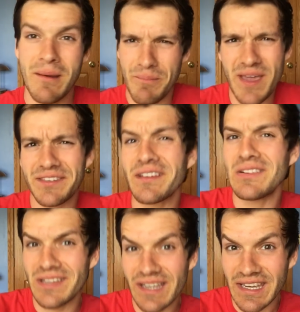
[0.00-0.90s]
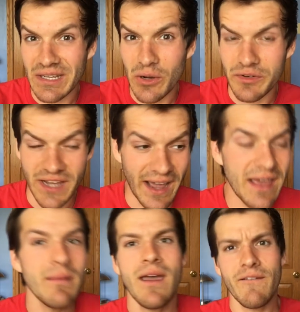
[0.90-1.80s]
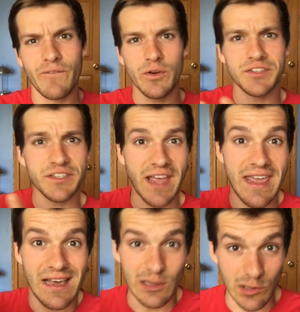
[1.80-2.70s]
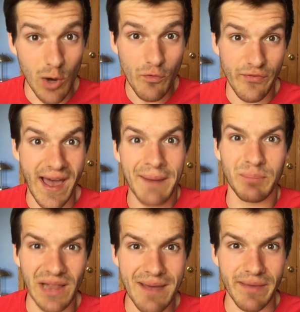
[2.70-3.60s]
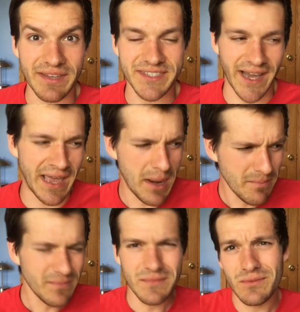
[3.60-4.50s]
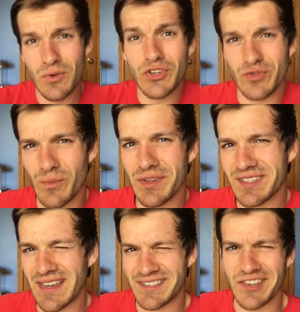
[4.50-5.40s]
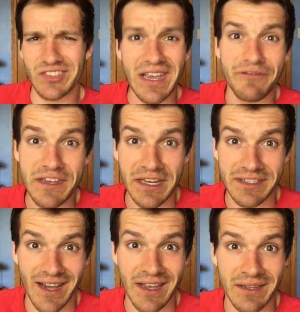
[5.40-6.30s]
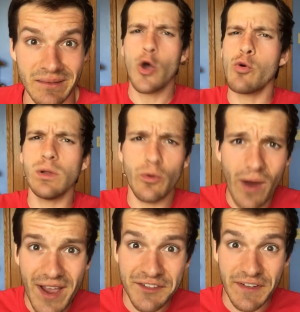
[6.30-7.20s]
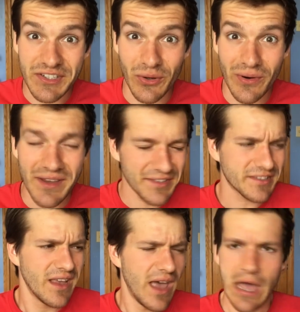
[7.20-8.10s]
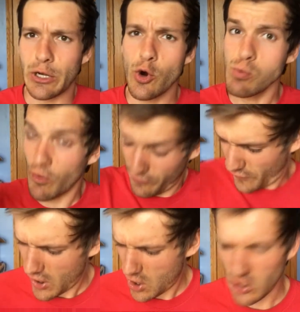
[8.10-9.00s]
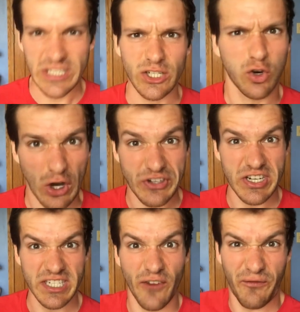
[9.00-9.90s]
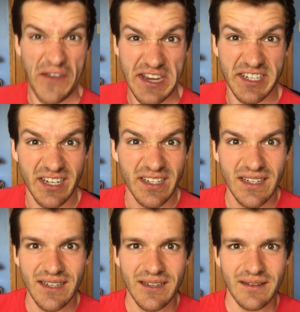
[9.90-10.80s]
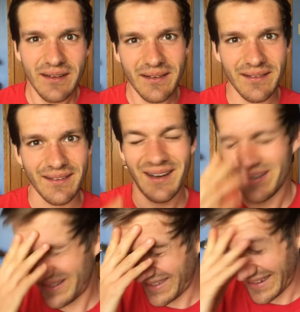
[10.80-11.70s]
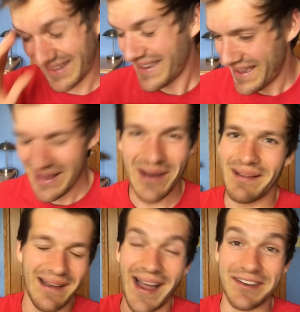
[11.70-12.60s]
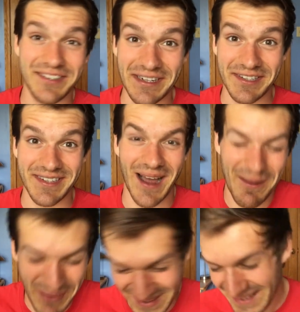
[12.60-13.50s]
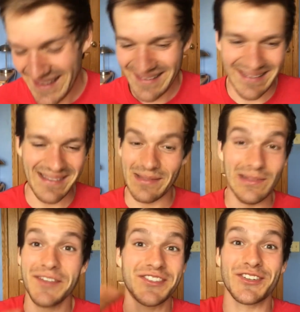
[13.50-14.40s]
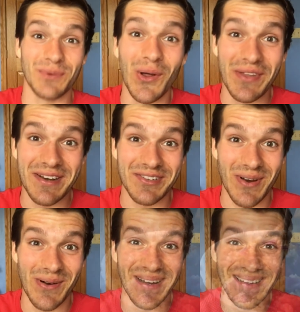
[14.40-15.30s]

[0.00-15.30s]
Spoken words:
basically a keto diet, versus a low-fat plant-based diet, which was essentially a vegan diet. Who will arise victorious, and who will fall in crushing defeat? Okay, I just need to stop. Let's just roll the intro.